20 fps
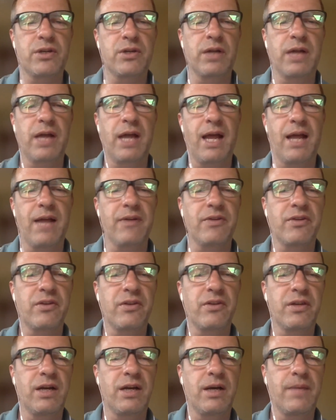has
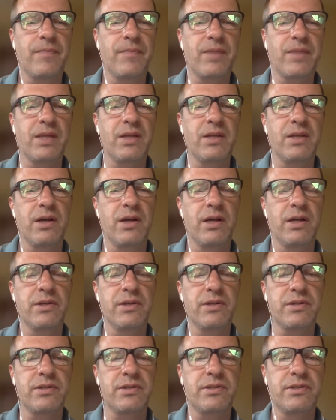
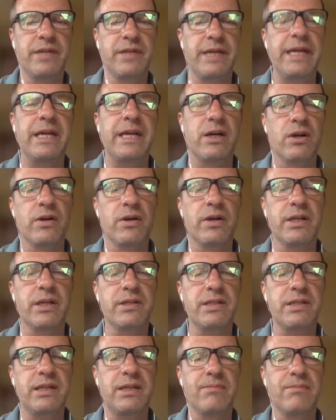the ear, it
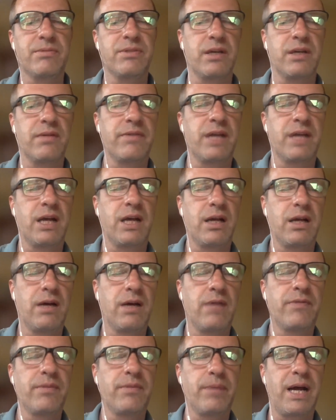seems, of
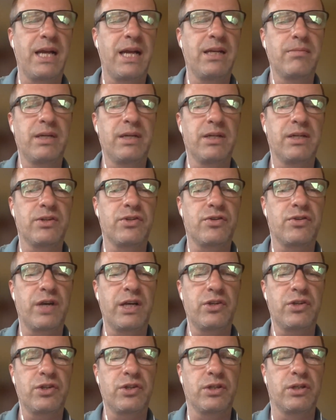the Biden
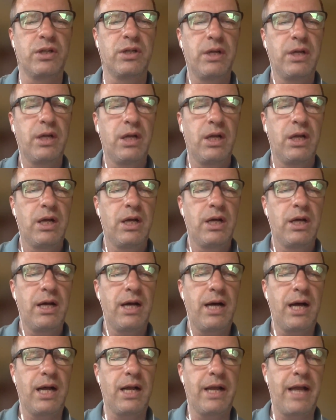administration.
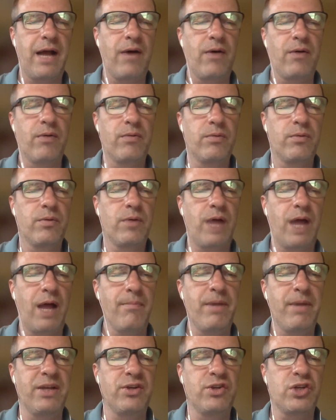Now, I
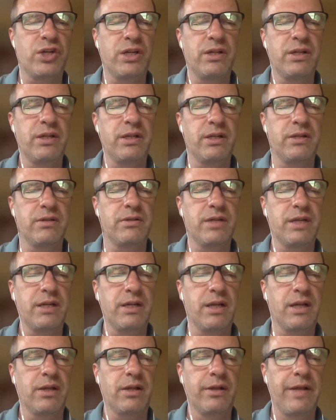mentioned
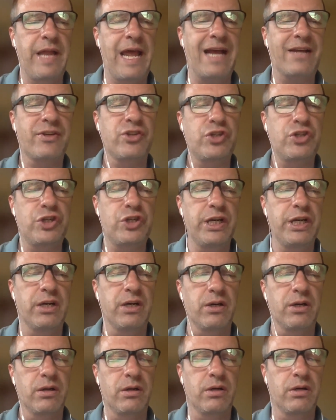that next
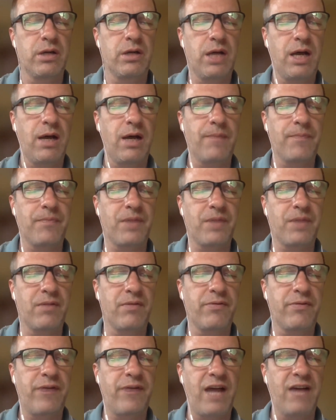year,
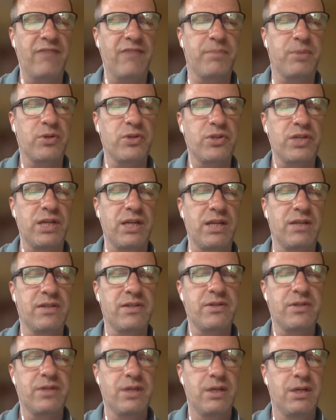
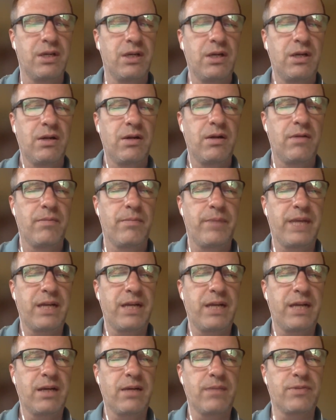5%
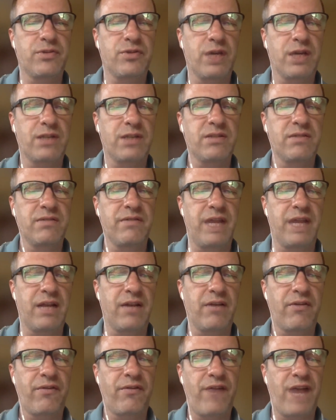pickups, trucks, and
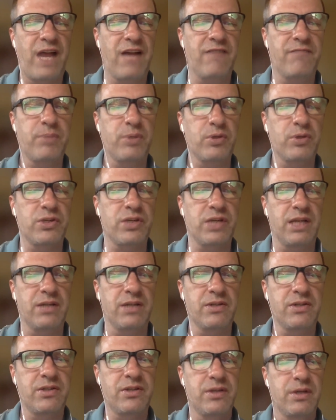vans,
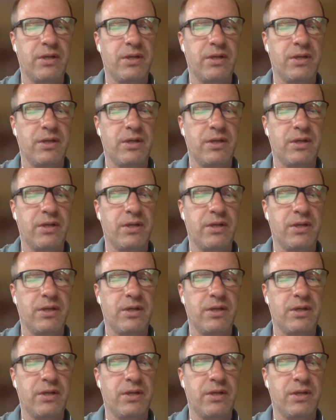5%